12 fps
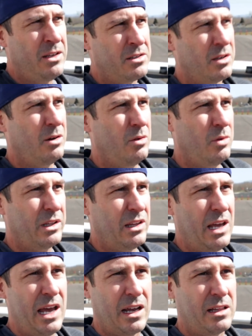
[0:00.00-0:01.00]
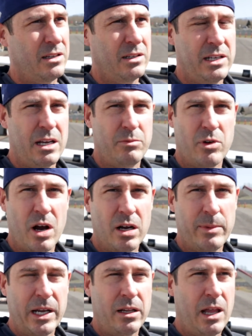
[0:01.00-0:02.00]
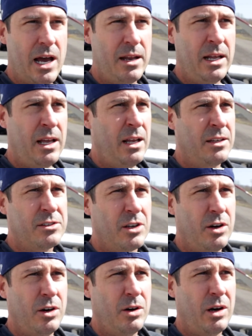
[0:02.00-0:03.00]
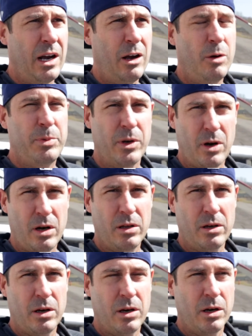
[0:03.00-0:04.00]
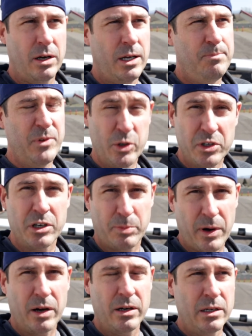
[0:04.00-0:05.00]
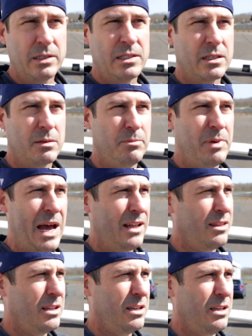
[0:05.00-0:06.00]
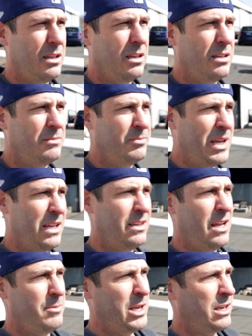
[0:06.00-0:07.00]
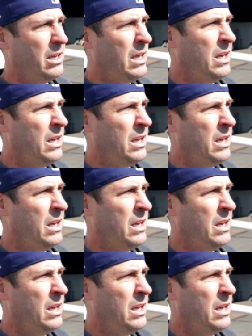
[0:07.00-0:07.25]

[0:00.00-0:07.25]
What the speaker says: So what the heck, clearly I'm wrong about a lot. So I hope you all are doing your part to combat the pandemic.